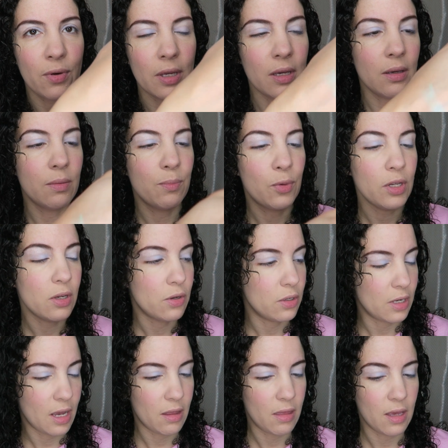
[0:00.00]
pretty, pretty
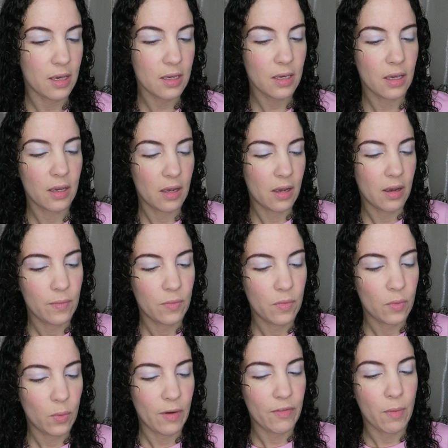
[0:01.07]
good, I think.
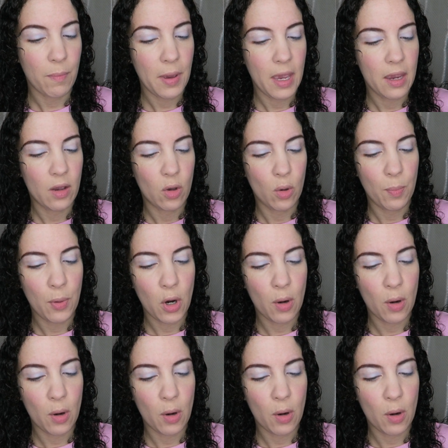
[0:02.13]
We have the pale